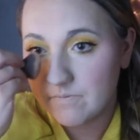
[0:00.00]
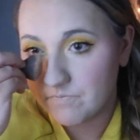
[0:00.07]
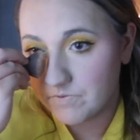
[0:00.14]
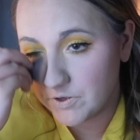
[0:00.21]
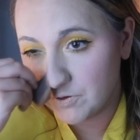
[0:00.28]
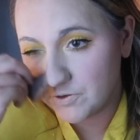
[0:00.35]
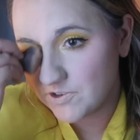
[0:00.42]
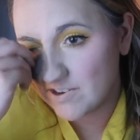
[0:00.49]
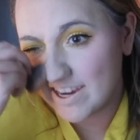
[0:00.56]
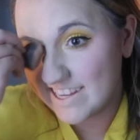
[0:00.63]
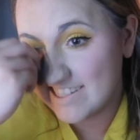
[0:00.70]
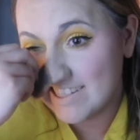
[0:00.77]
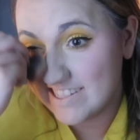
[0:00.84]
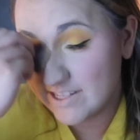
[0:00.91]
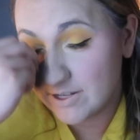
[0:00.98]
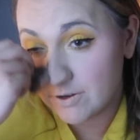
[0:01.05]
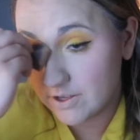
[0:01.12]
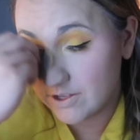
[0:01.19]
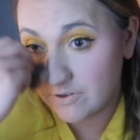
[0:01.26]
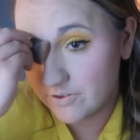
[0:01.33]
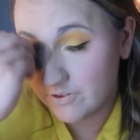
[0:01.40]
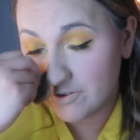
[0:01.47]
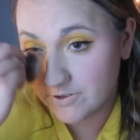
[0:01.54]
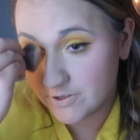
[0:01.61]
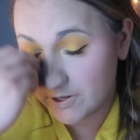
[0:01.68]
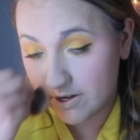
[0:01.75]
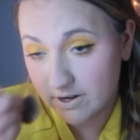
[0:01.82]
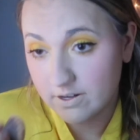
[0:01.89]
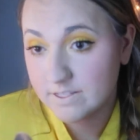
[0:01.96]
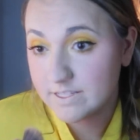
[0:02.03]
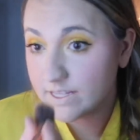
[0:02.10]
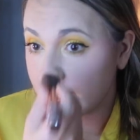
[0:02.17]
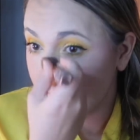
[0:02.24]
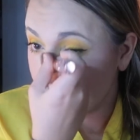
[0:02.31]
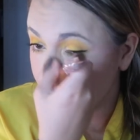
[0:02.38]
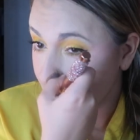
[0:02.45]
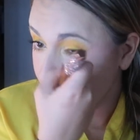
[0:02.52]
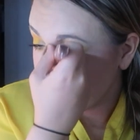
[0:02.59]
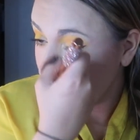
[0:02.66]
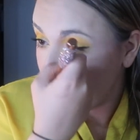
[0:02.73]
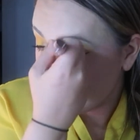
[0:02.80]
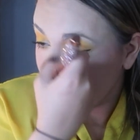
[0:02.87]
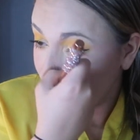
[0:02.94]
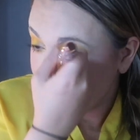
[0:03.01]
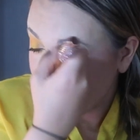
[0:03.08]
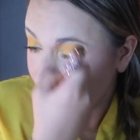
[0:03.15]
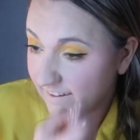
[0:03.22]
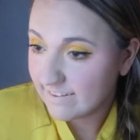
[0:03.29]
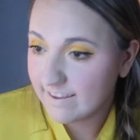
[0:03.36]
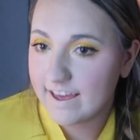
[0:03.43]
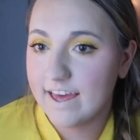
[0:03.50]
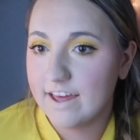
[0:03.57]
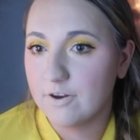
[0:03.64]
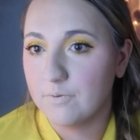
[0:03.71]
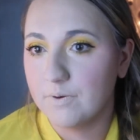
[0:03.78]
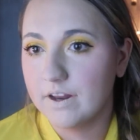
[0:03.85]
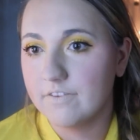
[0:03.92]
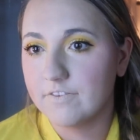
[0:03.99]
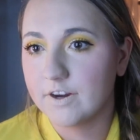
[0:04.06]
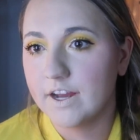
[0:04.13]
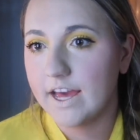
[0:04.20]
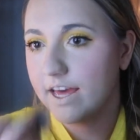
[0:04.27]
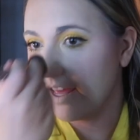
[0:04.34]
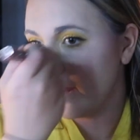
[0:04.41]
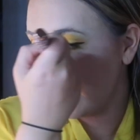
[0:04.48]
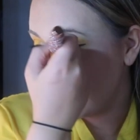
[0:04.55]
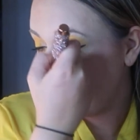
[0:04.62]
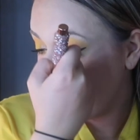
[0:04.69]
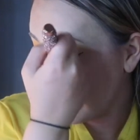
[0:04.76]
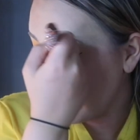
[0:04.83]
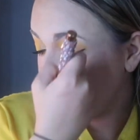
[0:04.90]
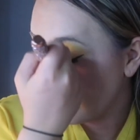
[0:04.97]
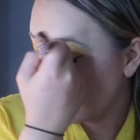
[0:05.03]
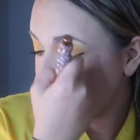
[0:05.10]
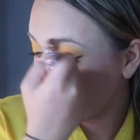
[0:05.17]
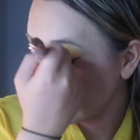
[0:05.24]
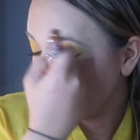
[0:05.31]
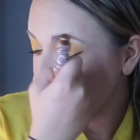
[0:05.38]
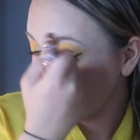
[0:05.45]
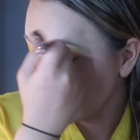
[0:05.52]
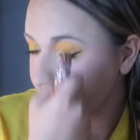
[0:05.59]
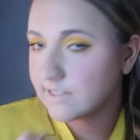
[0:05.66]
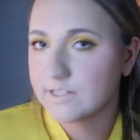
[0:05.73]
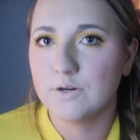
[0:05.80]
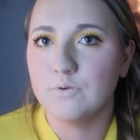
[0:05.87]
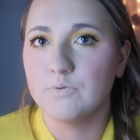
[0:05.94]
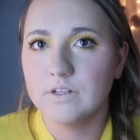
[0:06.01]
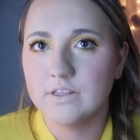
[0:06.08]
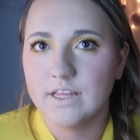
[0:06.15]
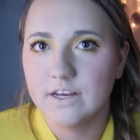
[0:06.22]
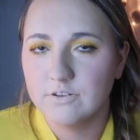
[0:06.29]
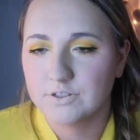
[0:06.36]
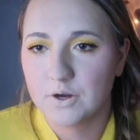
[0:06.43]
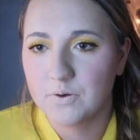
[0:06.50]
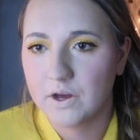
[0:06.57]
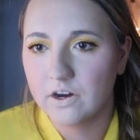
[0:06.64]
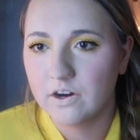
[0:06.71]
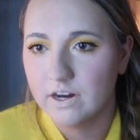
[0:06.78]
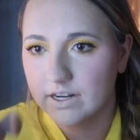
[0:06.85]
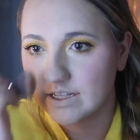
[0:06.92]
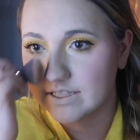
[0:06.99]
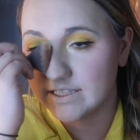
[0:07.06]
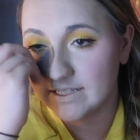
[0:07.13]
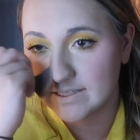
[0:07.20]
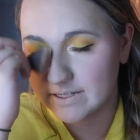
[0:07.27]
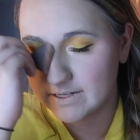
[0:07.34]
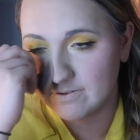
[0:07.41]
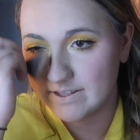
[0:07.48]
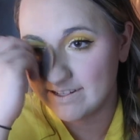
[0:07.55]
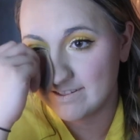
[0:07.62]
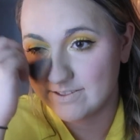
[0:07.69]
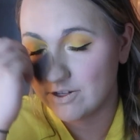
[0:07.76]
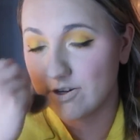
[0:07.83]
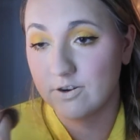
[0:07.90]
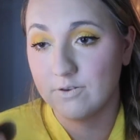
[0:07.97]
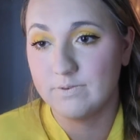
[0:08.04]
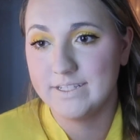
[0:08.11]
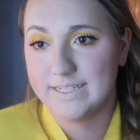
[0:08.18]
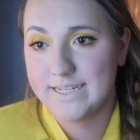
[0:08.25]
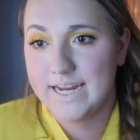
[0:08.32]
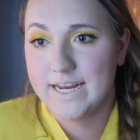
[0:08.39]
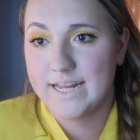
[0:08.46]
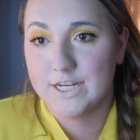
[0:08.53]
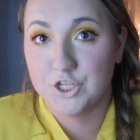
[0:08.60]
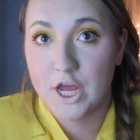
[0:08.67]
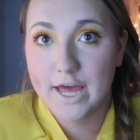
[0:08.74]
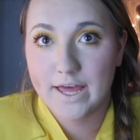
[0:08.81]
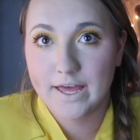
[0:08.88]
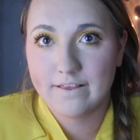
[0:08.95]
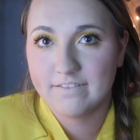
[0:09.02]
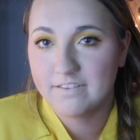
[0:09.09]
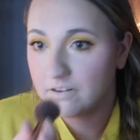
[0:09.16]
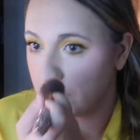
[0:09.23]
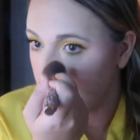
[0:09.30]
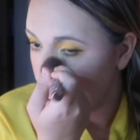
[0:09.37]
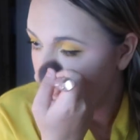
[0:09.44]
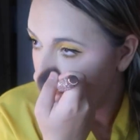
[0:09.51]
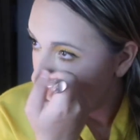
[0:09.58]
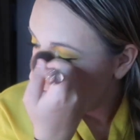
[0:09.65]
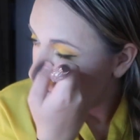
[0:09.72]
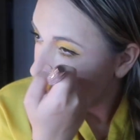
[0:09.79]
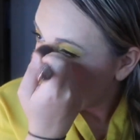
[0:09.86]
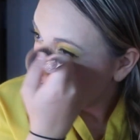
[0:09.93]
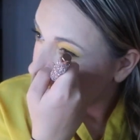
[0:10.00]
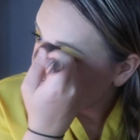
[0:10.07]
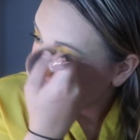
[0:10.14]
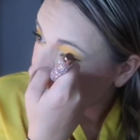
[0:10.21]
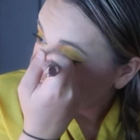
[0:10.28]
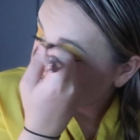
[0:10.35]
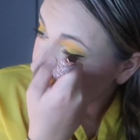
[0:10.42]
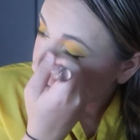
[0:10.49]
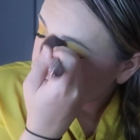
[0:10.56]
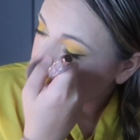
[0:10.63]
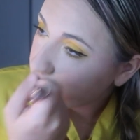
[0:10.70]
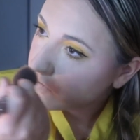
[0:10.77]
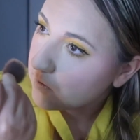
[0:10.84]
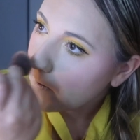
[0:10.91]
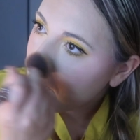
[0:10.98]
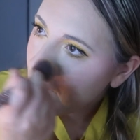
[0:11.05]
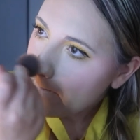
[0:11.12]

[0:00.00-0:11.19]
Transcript: you tried to use your daughter to get in my kid's head or whatever, and he basically doesn't know what the hell's going on because he doesn't know that his daughter was dating Jake. So he's confused.